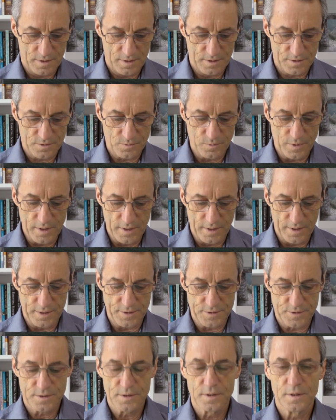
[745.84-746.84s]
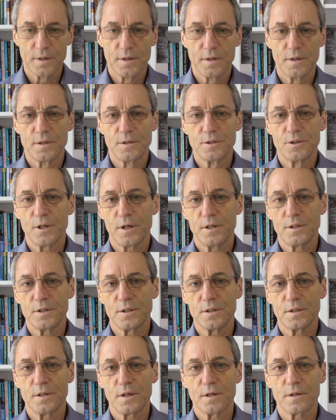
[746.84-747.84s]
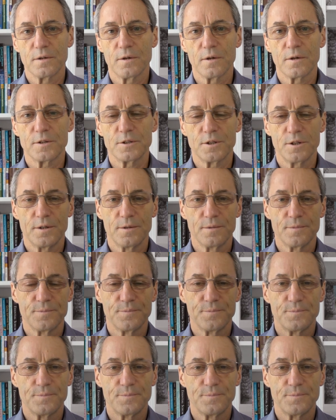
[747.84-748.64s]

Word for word: as well as changing technology.